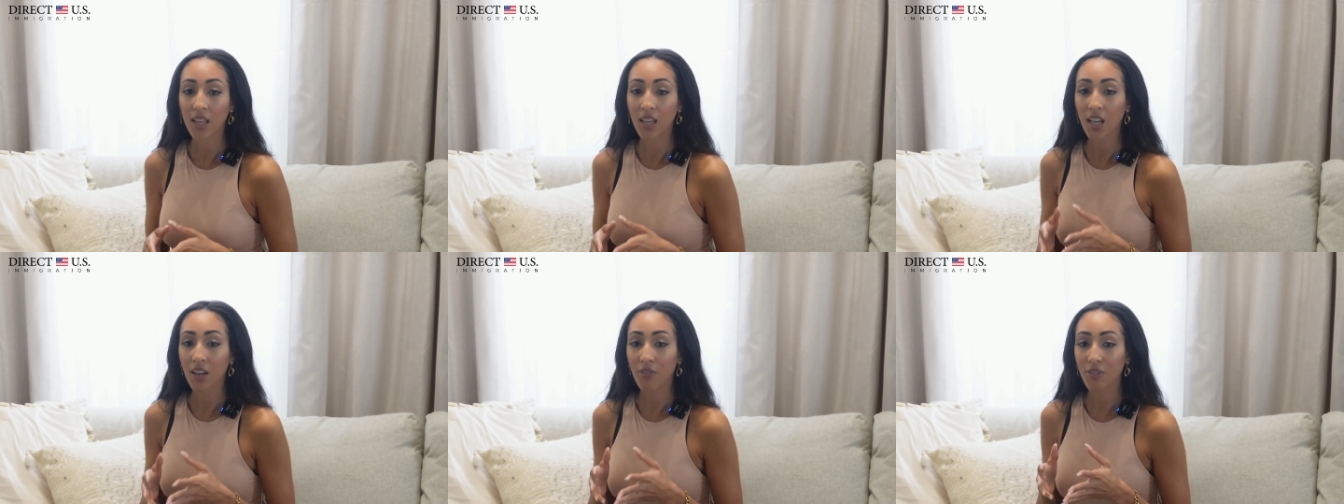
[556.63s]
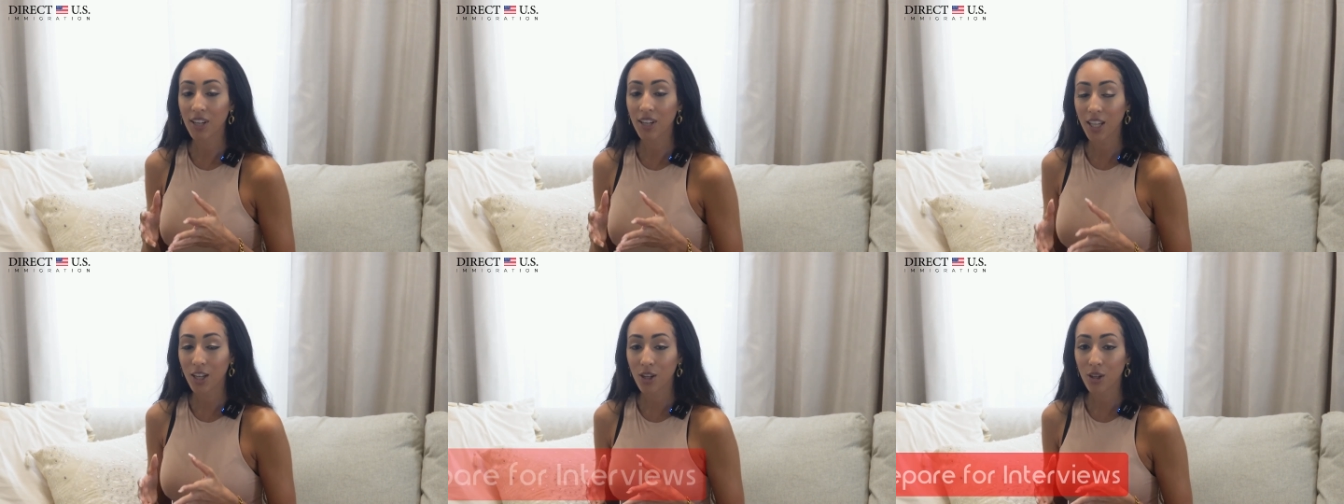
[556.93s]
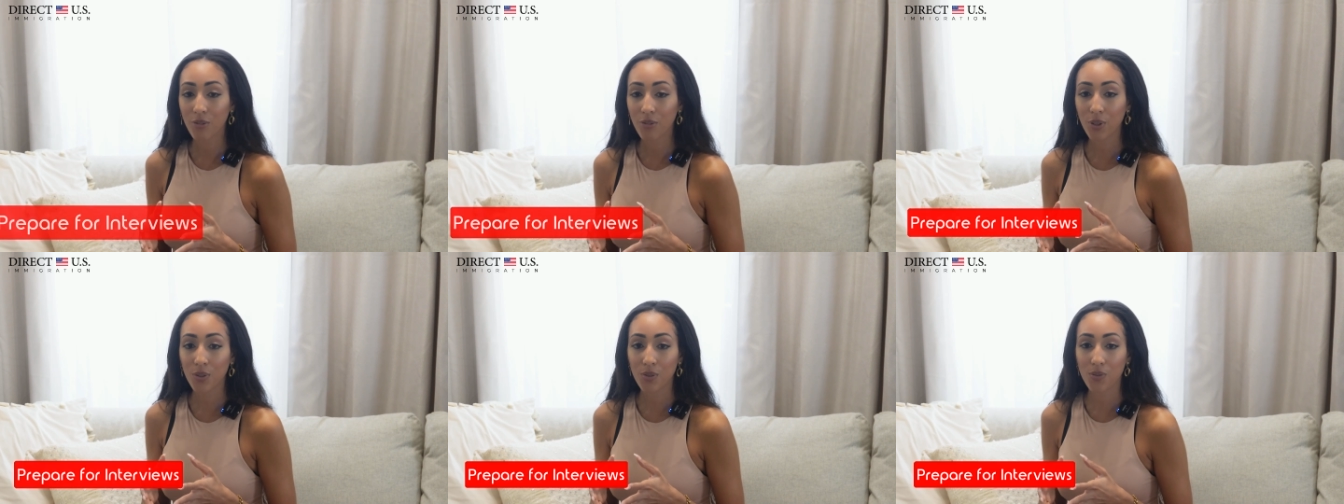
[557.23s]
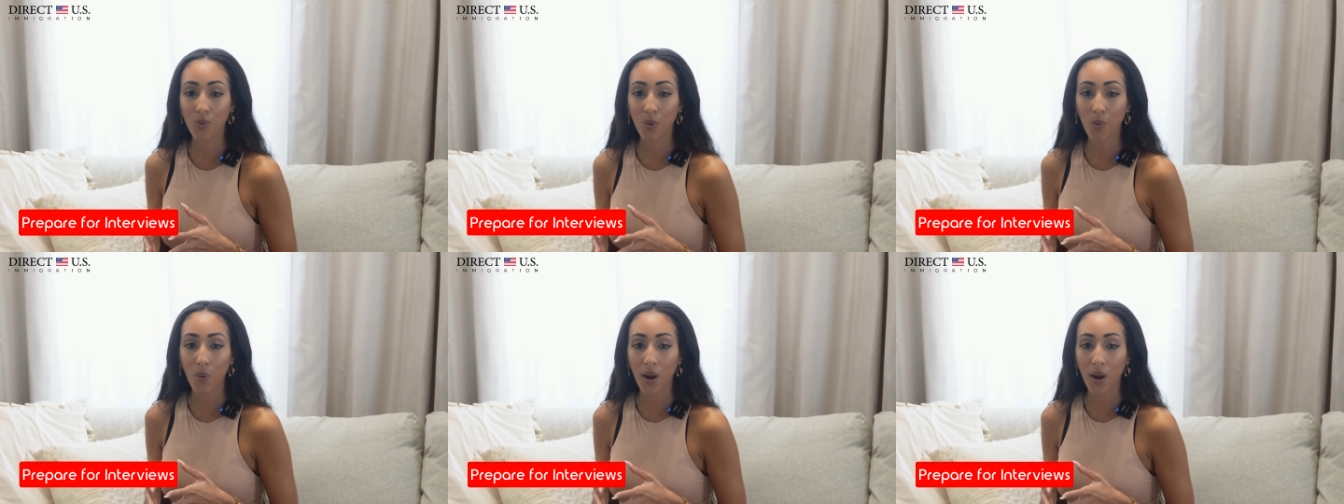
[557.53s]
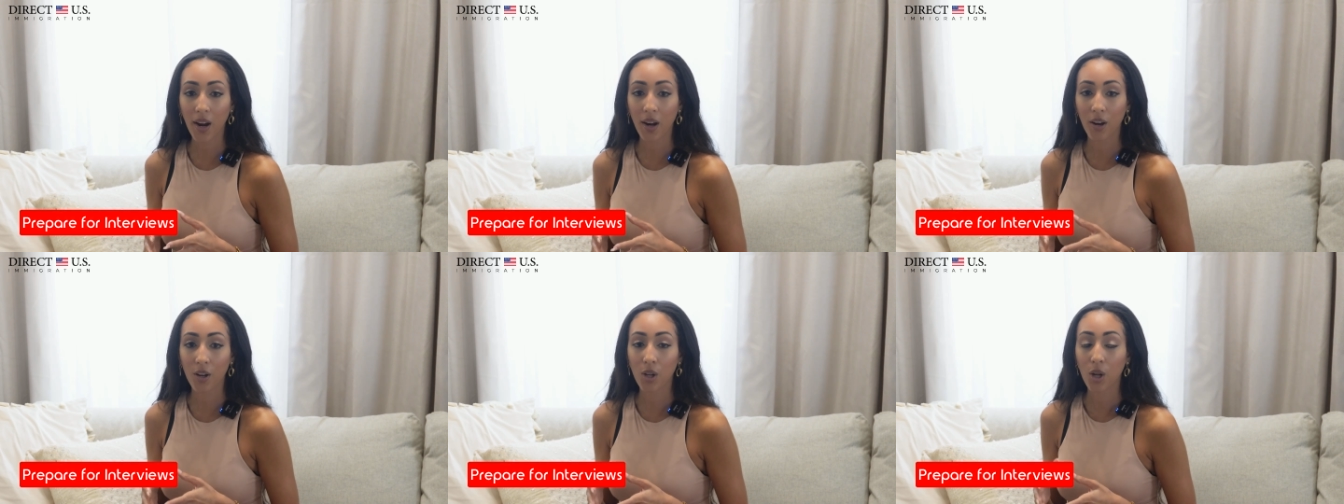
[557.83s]
If an interview is
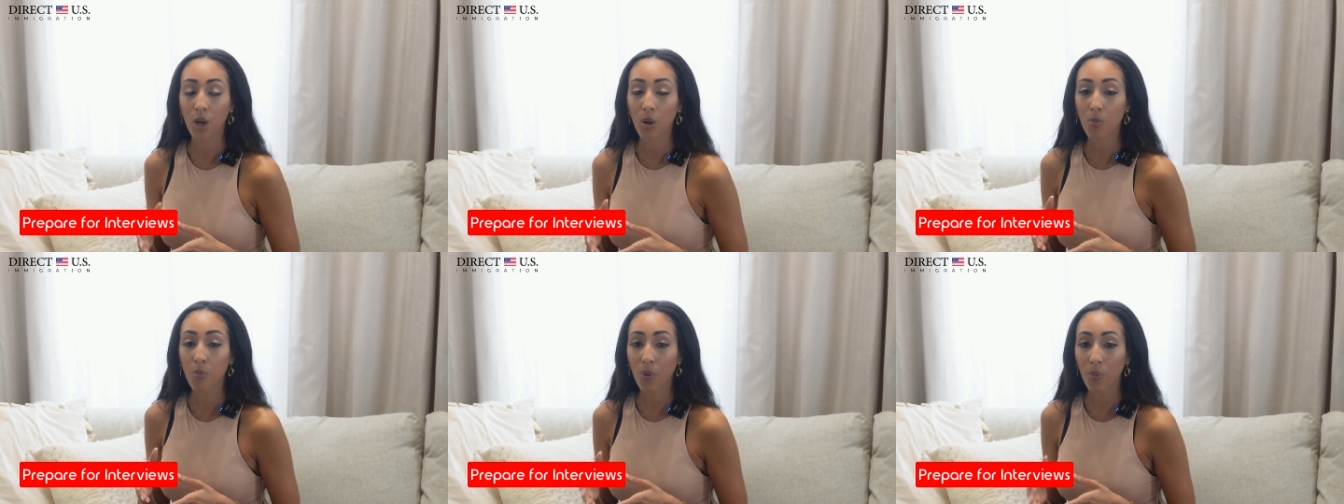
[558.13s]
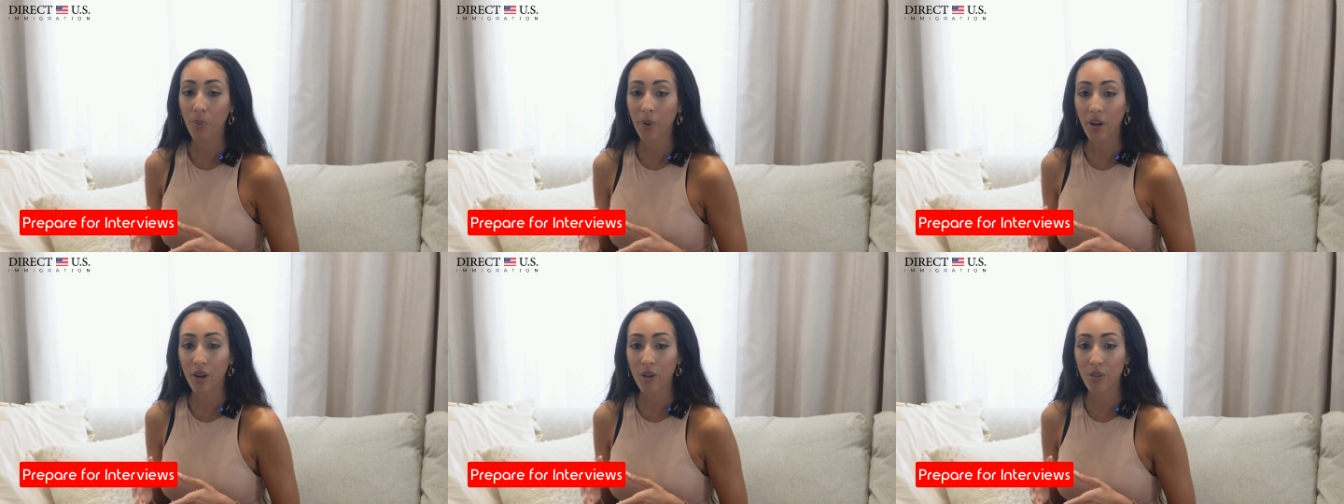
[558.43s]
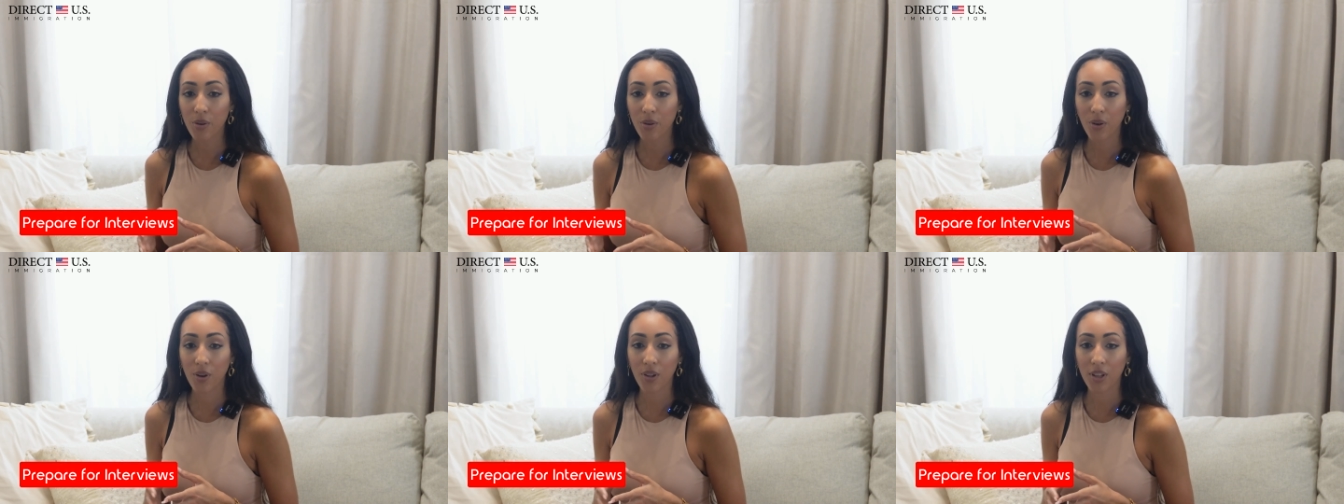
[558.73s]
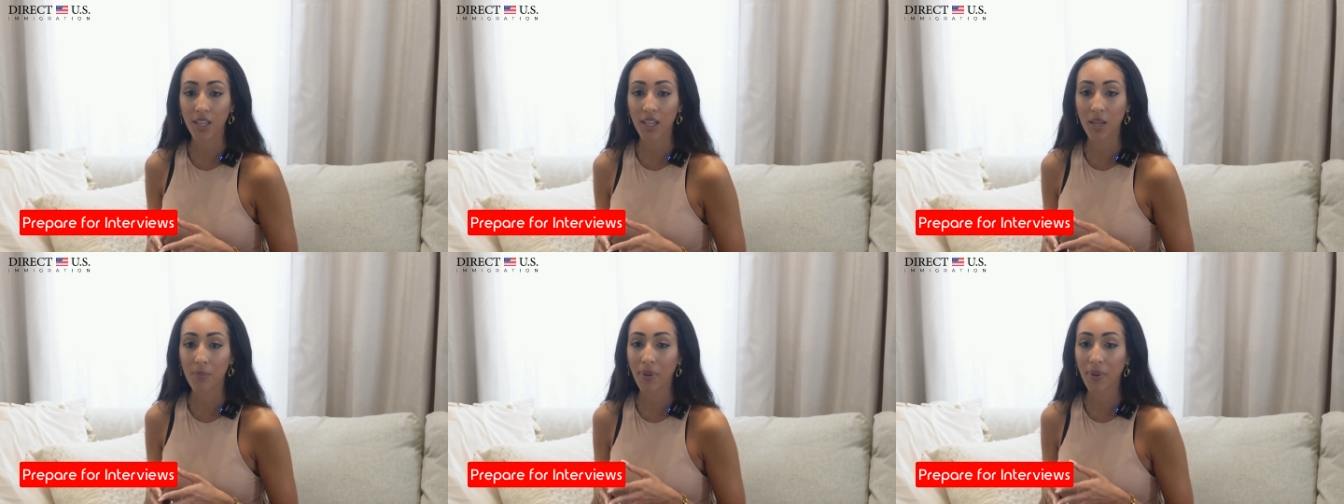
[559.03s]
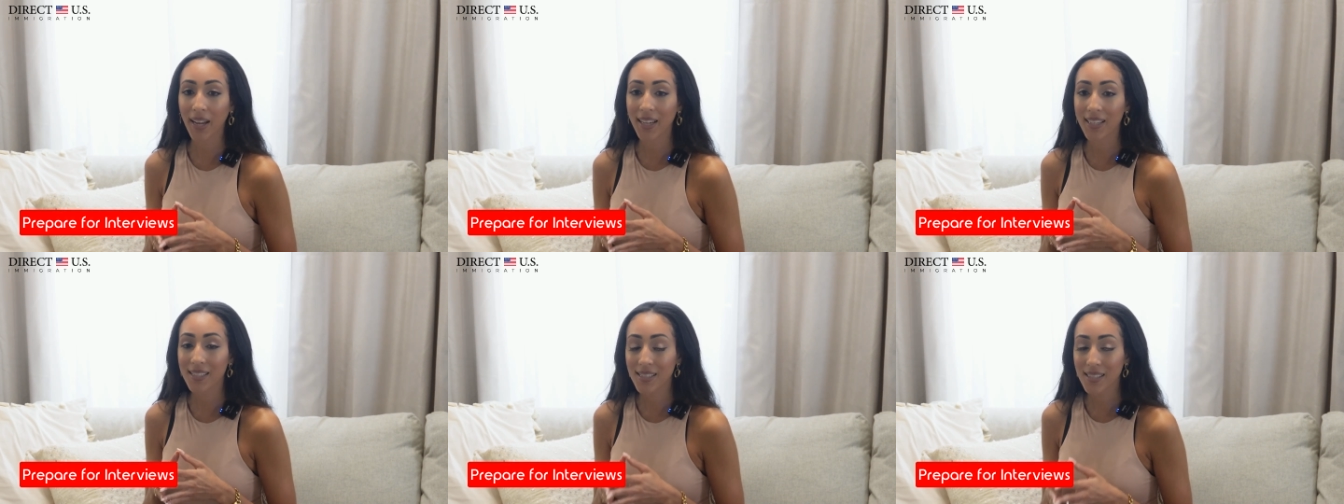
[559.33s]
required, prepare thoroughly
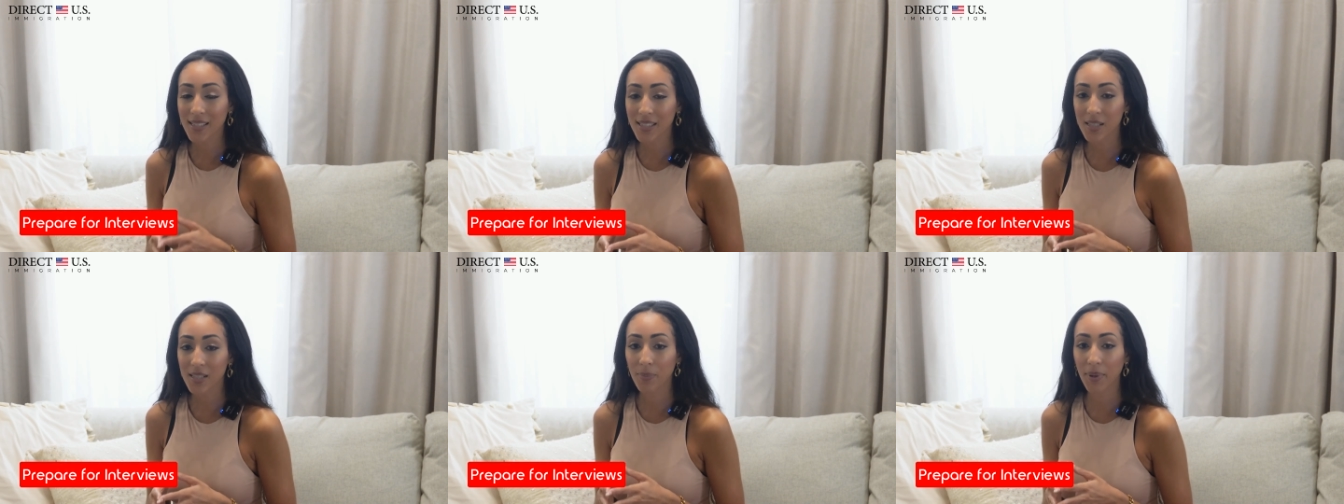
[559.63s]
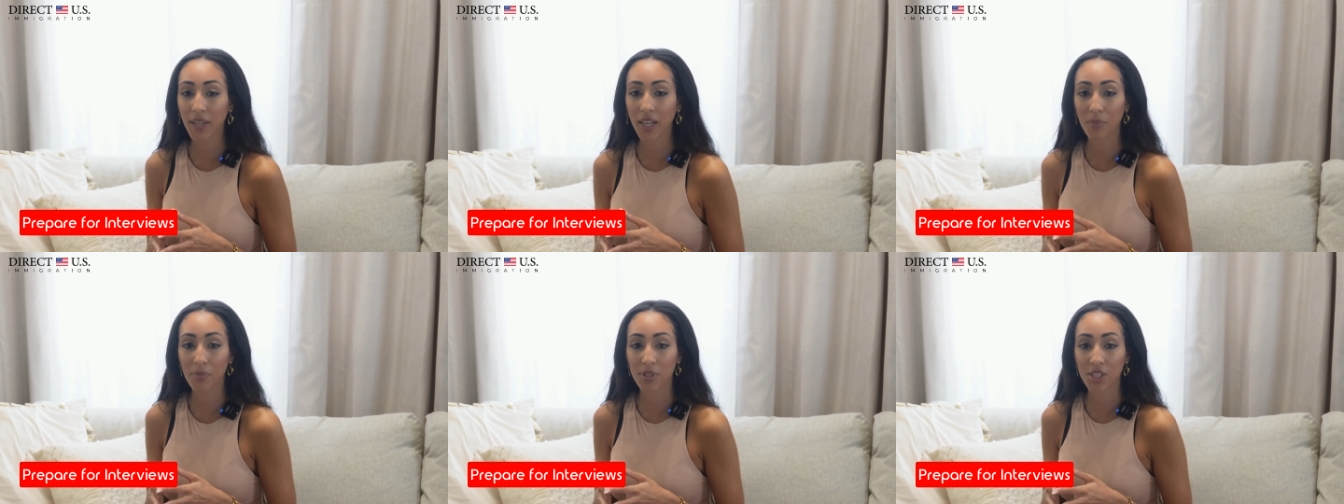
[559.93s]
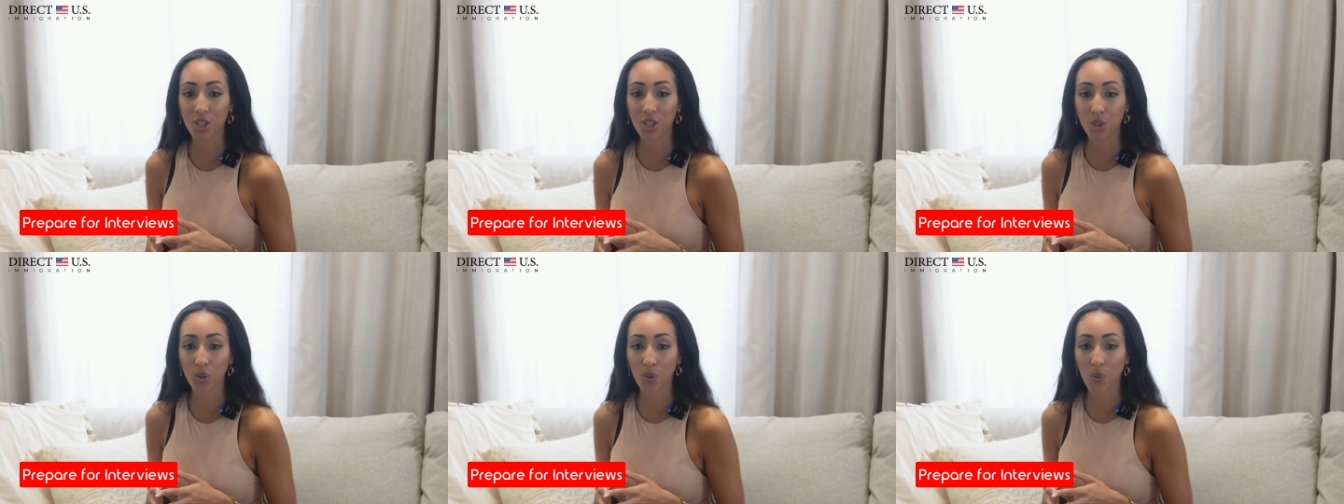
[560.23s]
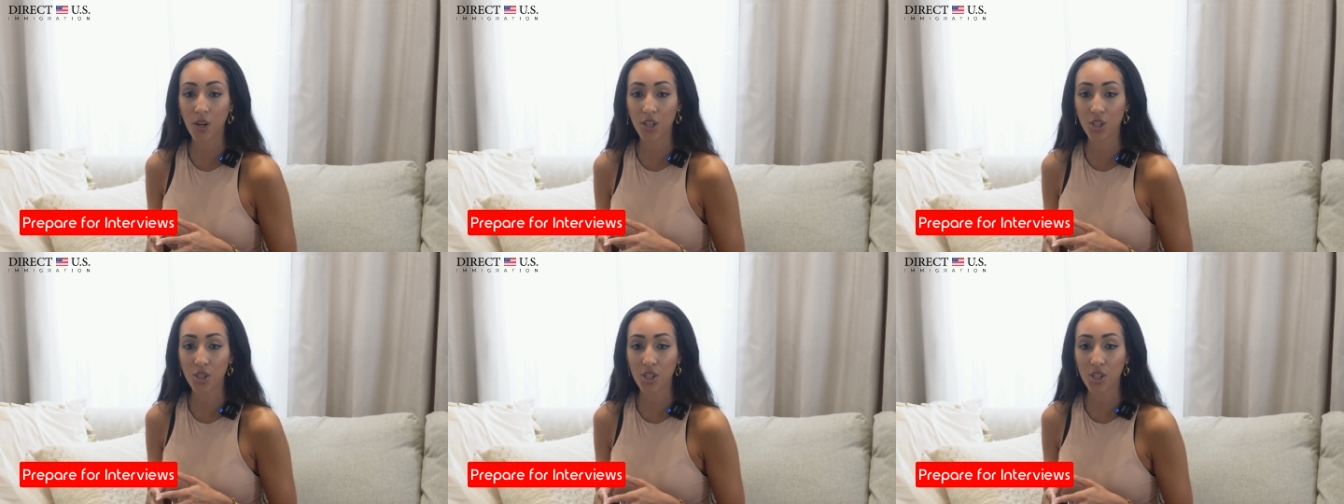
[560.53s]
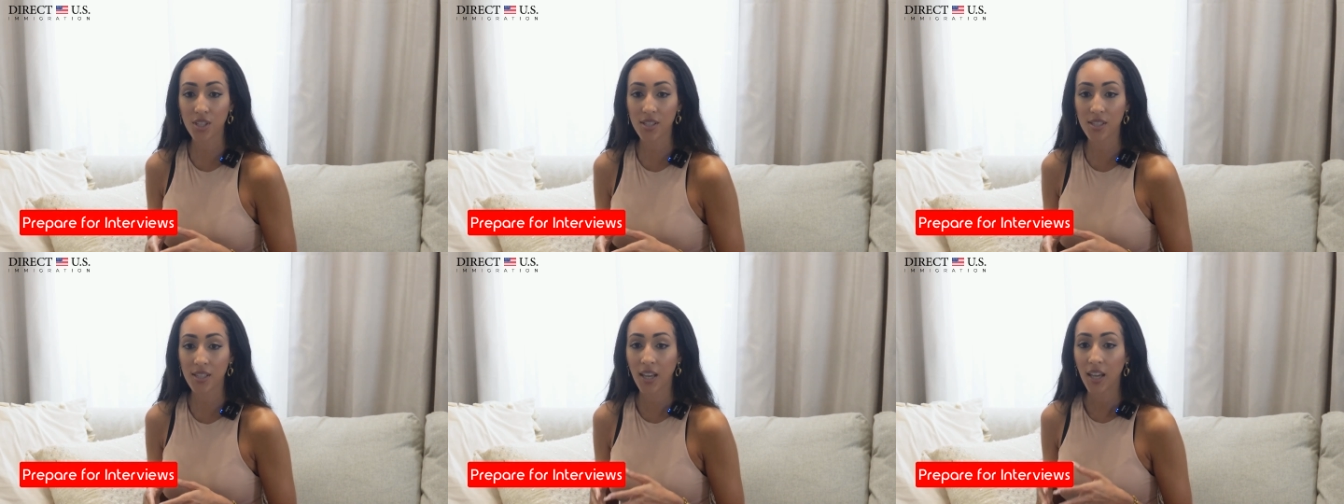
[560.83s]
by anticipating potential
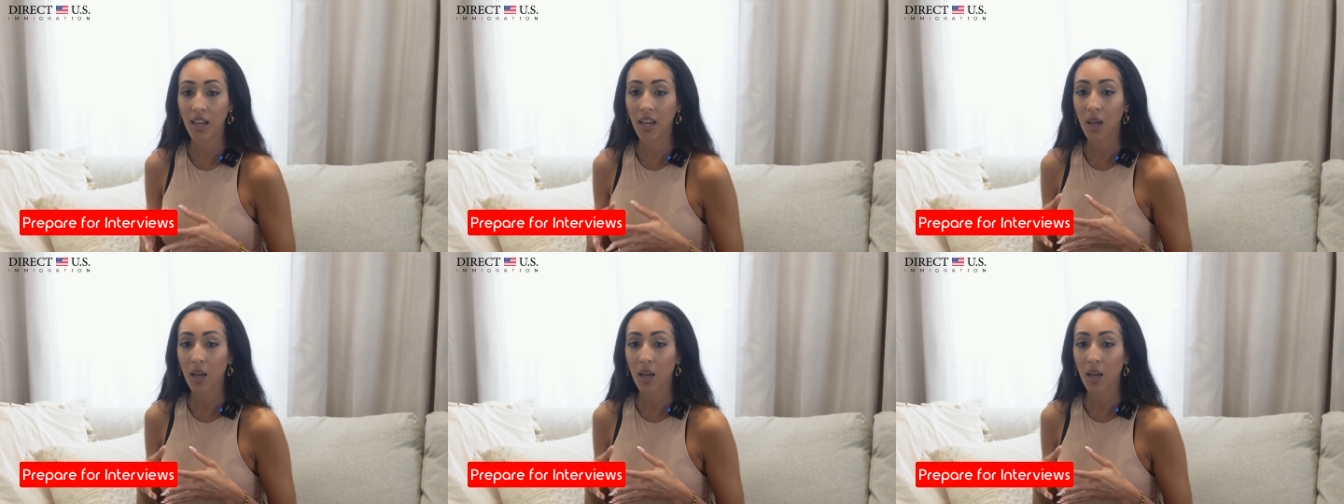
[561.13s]
questions